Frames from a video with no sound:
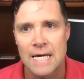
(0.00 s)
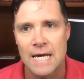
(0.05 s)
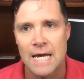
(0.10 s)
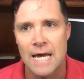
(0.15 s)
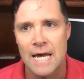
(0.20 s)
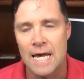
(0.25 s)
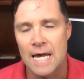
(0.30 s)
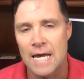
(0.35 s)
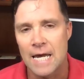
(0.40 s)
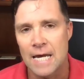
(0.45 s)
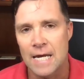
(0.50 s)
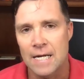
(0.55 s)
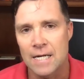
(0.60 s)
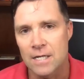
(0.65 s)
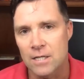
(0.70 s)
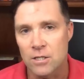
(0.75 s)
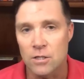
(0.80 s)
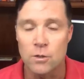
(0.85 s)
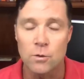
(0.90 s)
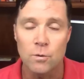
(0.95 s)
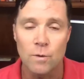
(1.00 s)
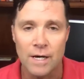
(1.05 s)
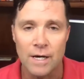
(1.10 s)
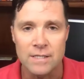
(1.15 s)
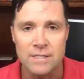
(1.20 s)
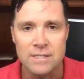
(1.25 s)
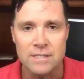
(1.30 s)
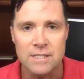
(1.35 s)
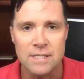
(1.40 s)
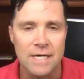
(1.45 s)
and in the
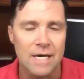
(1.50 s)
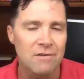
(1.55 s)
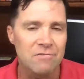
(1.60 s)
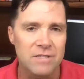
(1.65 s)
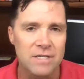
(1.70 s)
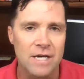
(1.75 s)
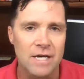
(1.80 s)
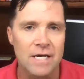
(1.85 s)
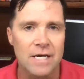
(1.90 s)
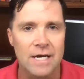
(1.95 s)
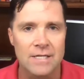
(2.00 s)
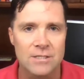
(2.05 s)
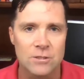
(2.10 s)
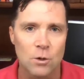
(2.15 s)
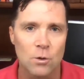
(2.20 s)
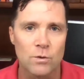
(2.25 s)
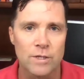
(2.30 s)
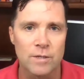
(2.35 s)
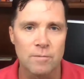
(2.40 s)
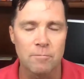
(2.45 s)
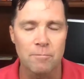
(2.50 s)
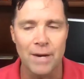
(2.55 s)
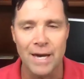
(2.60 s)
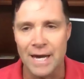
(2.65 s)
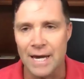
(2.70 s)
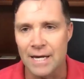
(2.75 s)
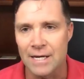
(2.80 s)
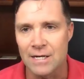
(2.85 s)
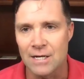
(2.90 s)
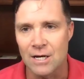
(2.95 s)
US, the FDA has only
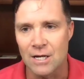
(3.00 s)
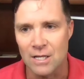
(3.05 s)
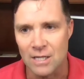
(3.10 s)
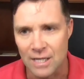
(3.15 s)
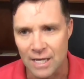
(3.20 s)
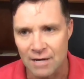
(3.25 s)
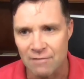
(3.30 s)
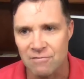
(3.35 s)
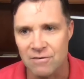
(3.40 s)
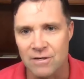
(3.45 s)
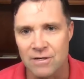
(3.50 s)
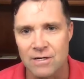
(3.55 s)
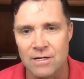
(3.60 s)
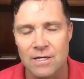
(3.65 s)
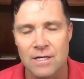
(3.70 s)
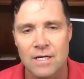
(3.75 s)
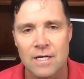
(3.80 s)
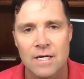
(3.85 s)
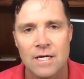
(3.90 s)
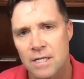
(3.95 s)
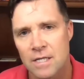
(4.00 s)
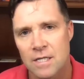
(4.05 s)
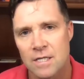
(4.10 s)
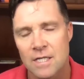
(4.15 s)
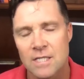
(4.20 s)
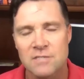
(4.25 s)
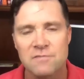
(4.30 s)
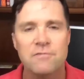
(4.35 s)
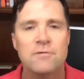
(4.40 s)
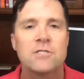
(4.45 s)
banned 11.
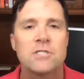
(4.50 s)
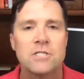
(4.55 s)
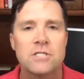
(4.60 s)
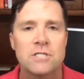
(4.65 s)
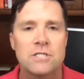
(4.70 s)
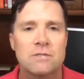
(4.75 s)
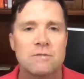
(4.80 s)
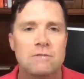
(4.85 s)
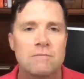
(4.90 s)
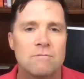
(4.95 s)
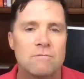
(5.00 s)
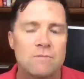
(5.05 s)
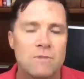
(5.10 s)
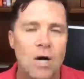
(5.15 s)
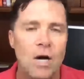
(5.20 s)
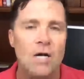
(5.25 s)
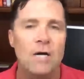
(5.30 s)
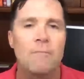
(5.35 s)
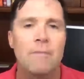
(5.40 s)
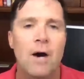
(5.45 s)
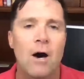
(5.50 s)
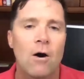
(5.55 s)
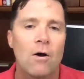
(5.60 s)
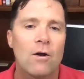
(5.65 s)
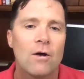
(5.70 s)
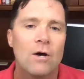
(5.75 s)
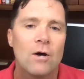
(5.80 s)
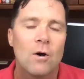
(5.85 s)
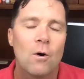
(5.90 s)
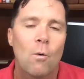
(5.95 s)
Let's first talk
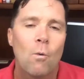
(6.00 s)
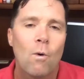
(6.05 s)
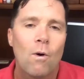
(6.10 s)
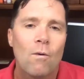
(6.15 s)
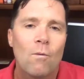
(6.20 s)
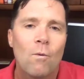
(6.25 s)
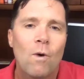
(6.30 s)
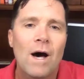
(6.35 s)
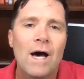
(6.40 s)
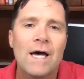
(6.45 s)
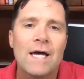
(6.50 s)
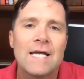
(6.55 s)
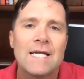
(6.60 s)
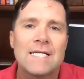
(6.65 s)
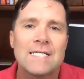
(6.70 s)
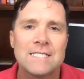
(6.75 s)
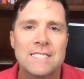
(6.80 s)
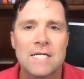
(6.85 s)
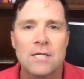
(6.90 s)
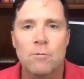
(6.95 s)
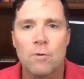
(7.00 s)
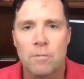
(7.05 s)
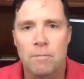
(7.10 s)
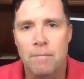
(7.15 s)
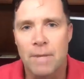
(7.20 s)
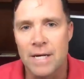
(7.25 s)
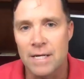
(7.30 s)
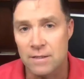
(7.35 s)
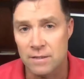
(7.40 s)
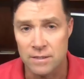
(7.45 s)
about why does
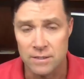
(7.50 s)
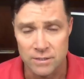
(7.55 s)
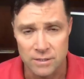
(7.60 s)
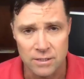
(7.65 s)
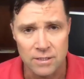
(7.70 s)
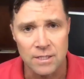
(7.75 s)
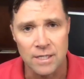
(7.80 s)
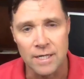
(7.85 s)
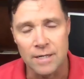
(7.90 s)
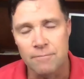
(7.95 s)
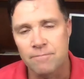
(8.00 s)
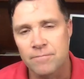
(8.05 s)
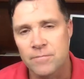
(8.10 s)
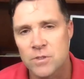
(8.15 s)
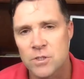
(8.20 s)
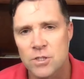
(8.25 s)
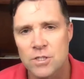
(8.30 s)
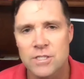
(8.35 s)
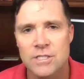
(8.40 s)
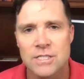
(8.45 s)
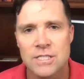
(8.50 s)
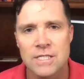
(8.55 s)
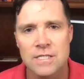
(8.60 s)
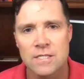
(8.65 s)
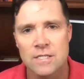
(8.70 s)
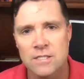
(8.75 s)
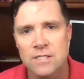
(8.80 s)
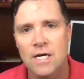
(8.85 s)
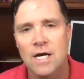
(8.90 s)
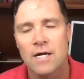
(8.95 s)
anyone make this claim? So you see
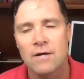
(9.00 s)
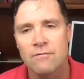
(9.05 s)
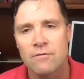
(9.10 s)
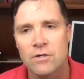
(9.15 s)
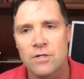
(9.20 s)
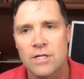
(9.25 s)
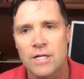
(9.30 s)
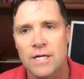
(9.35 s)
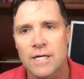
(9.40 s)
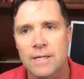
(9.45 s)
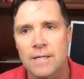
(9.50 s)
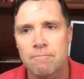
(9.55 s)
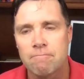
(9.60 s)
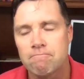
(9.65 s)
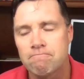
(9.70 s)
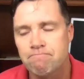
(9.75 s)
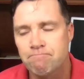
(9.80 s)
this kind of claim